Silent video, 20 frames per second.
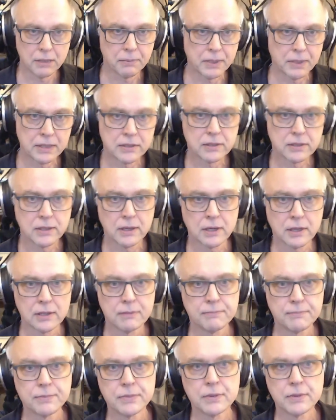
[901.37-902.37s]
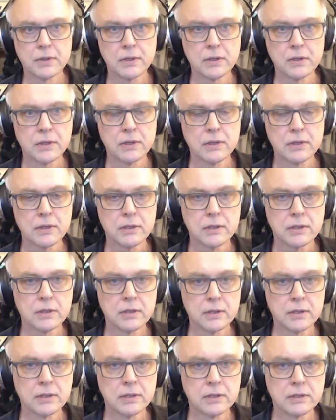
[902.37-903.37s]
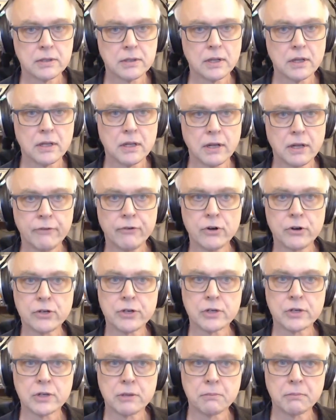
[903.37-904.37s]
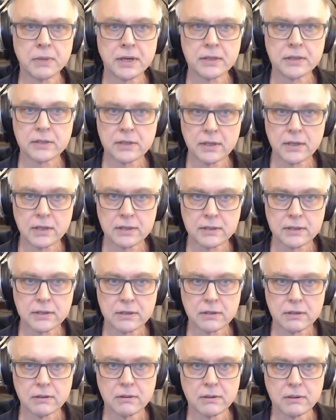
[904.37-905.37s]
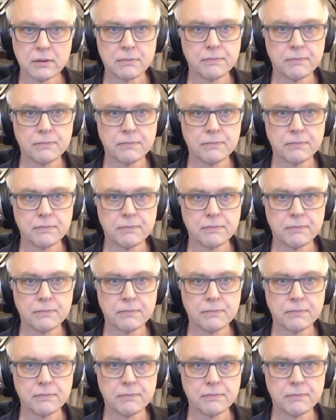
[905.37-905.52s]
setting. It is still a virgin in band settings. So,